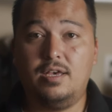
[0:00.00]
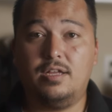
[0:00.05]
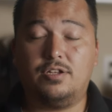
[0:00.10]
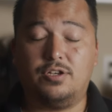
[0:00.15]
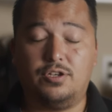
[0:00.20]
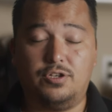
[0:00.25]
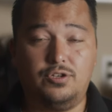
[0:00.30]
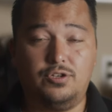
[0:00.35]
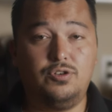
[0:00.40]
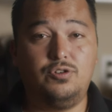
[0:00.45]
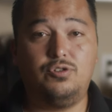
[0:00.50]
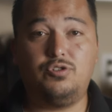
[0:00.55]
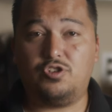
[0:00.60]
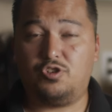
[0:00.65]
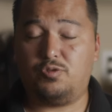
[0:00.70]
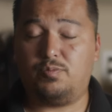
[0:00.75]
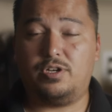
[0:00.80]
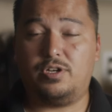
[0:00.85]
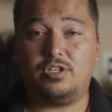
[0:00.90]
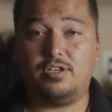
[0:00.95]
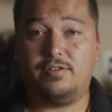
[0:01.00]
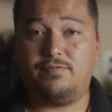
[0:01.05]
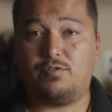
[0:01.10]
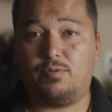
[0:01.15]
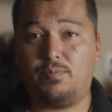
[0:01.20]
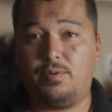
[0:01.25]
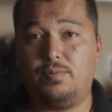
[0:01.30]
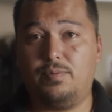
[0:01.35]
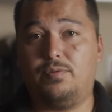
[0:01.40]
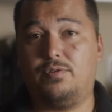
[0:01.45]
to use, especially for
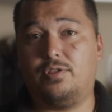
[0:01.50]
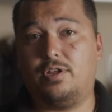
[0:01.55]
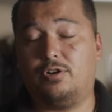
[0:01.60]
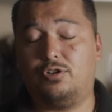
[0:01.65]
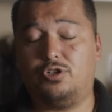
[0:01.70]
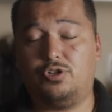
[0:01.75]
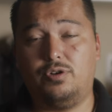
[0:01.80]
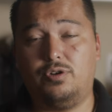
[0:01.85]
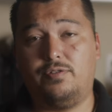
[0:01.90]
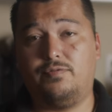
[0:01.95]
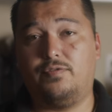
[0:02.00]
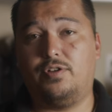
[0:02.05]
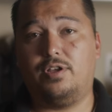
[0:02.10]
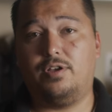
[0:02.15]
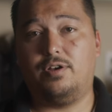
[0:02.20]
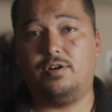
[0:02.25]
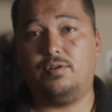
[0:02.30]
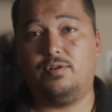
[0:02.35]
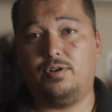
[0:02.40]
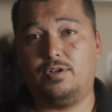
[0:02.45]
people that are shooting video